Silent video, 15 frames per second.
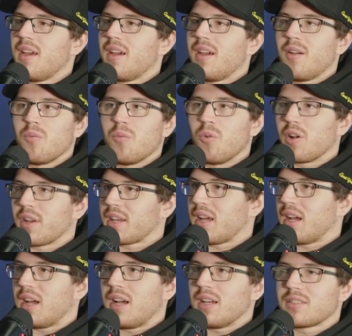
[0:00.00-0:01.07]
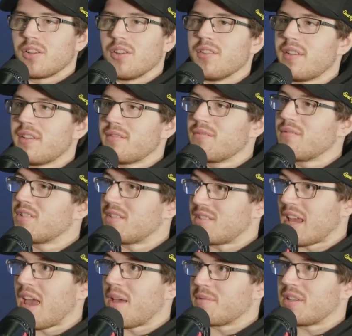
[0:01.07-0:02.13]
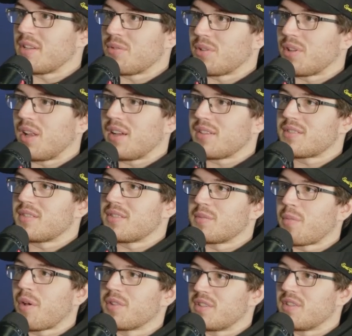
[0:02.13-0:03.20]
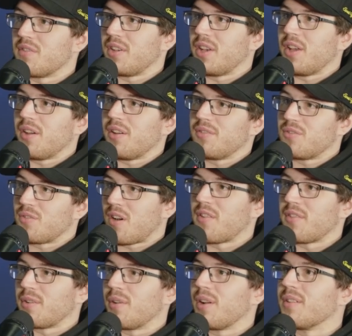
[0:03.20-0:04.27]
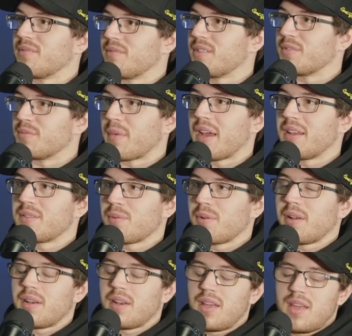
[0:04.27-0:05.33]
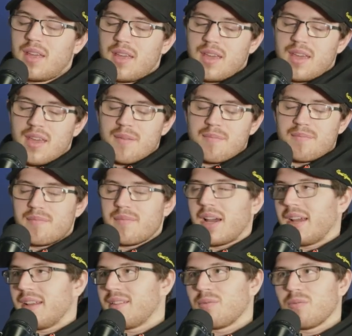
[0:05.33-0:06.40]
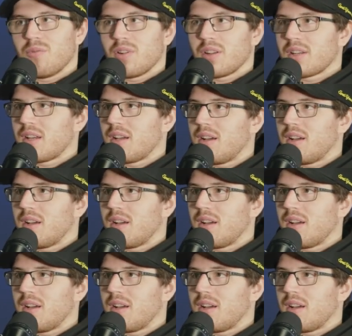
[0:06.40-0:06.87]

Yeah. What a car. So Sam, Seen Through Glass, just posted a video driving one. His mate's one. Mate, what a car.